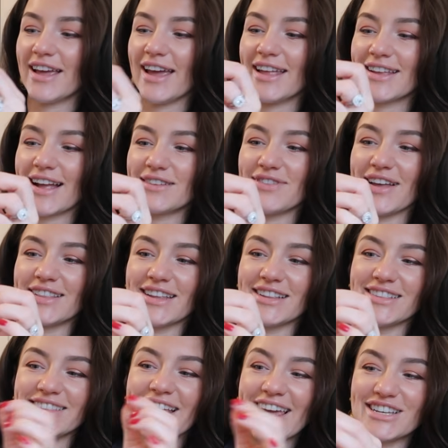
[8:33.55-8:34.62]
in kind of like
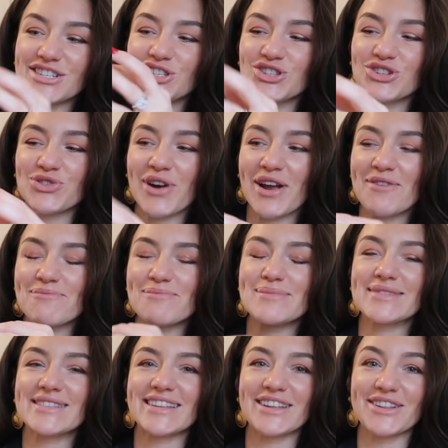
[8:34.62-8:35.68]
little lace trims and